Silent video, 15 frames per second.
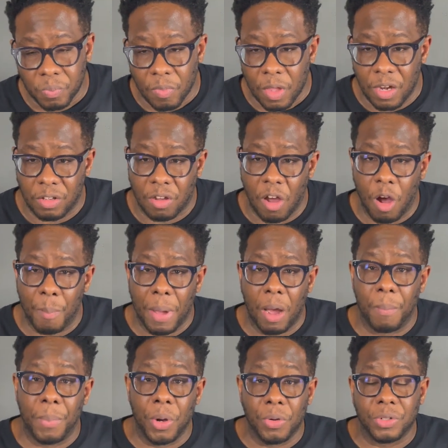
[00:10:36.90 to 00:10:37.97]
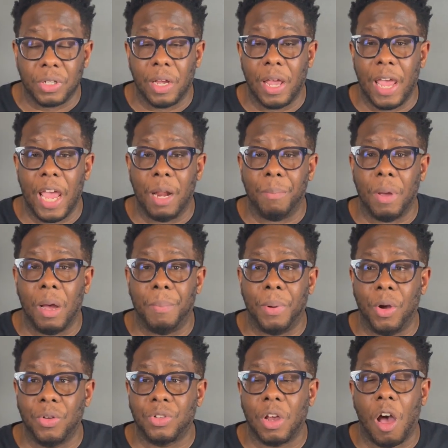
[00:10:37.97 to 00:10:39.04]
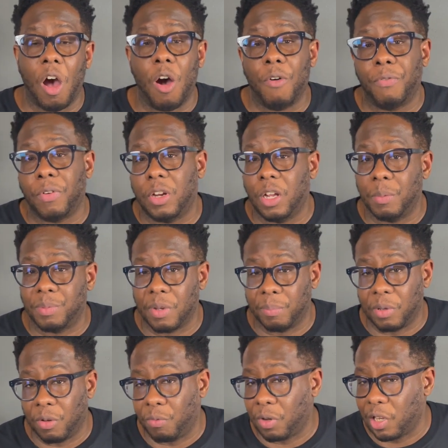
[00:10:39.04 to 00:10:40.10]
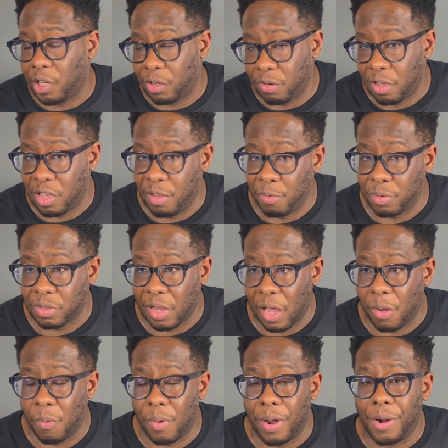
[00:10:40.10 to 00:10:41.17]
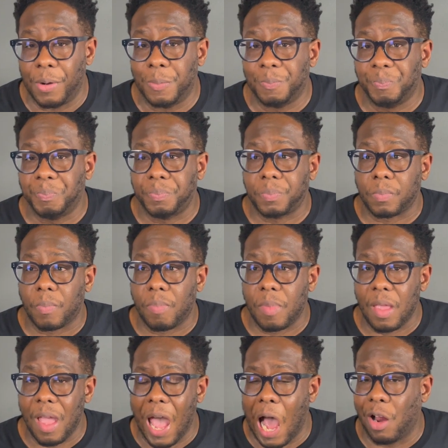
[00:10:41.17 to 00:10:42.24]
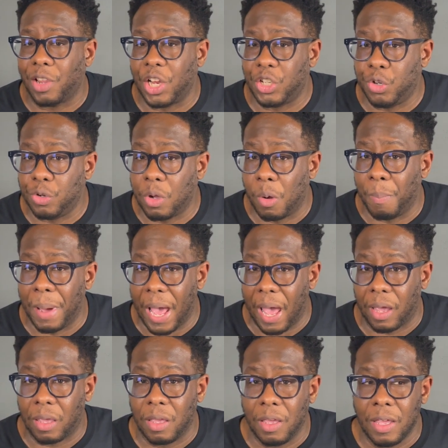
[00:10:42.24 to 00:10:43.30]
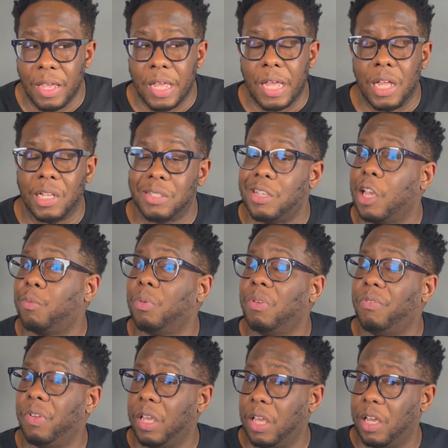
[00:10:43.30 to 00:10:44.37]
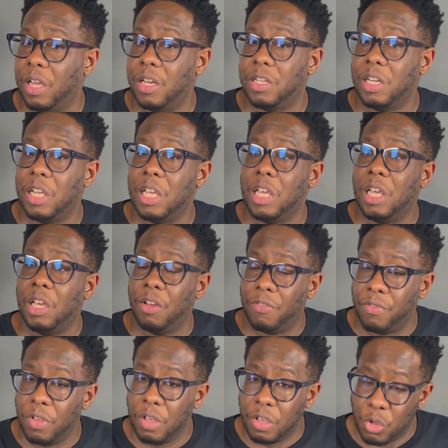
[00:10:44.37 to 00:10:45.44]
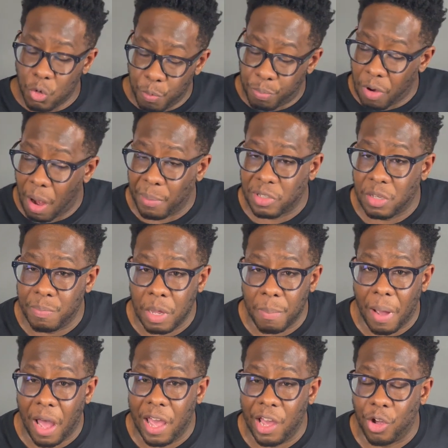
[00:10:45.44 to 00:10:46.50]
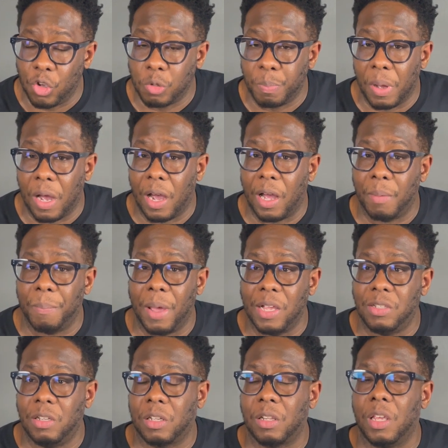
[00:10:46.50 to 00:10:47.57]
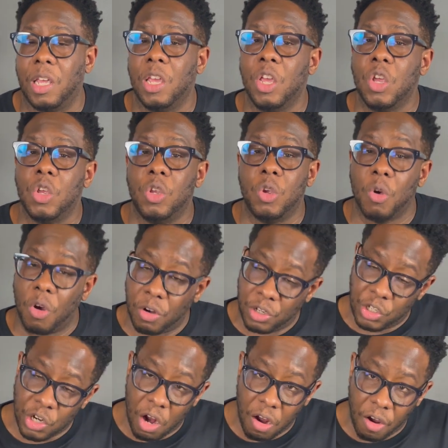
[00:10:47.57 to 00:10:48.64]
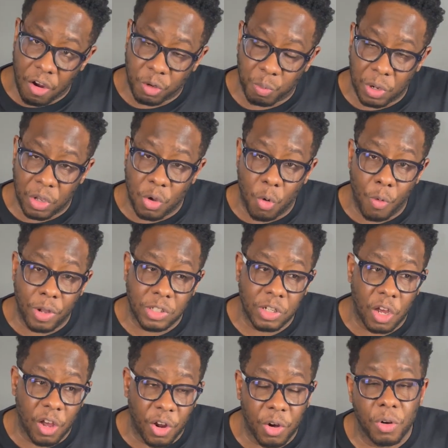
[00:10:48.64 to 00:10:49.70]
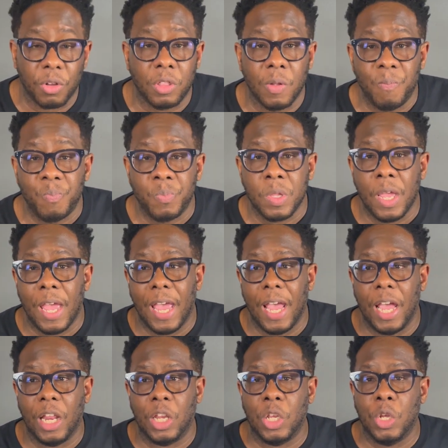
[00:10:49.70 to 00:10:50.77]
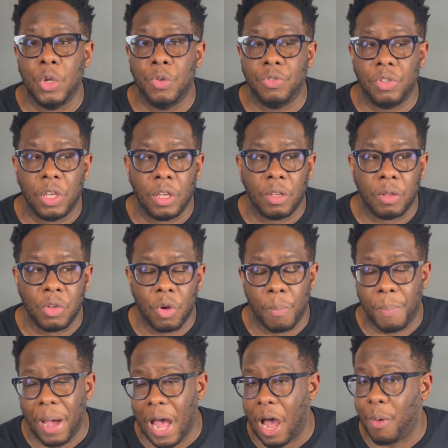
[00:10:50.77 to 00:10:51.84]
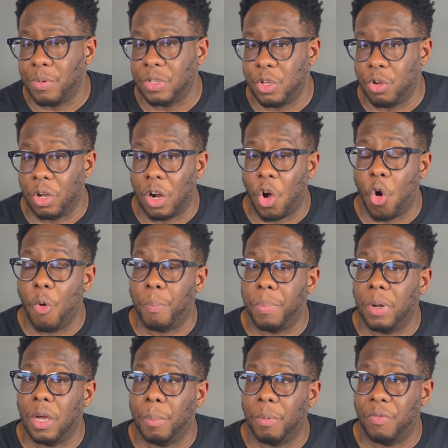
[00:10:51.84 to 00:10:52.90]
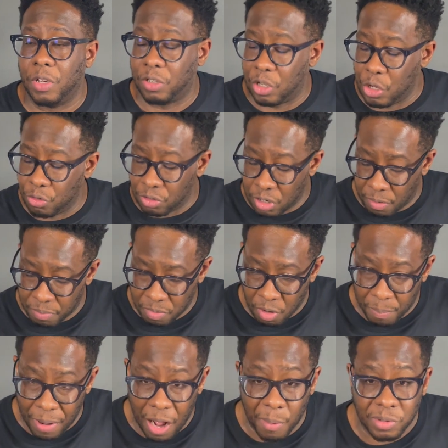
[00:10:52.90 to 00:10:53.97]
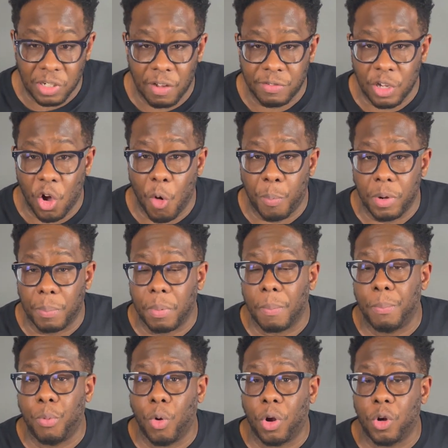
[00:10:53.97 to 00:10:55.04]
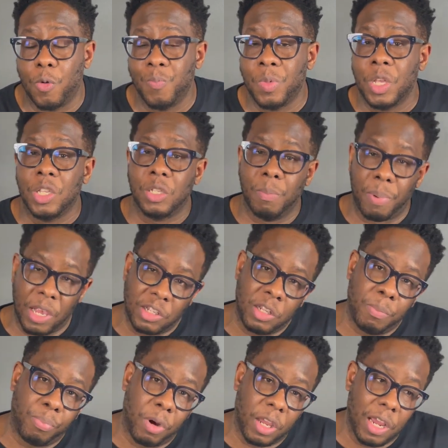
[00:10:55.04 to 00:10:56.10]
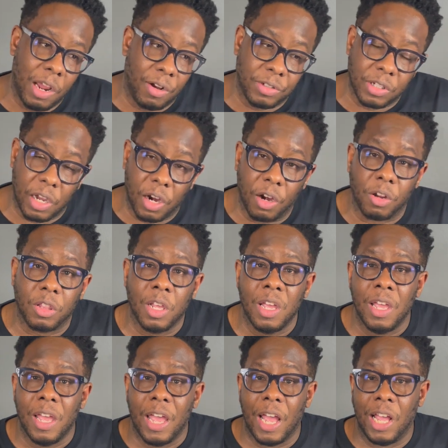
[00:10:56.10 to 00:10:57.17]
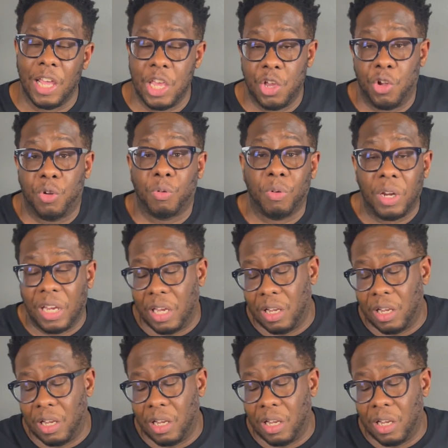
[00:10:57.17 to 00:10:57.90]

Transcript: It's called Malebolgia, and Malebolgia offered him something really unique. He was like, well, I'll let you go back and seek revenge if you promise to be my Hellspawn. Basically, you're charged with going to Earth and using your powers. You're going to open up, eventually using up your powers enough to open up a portal to basically bring hell to Earth. And he agreed.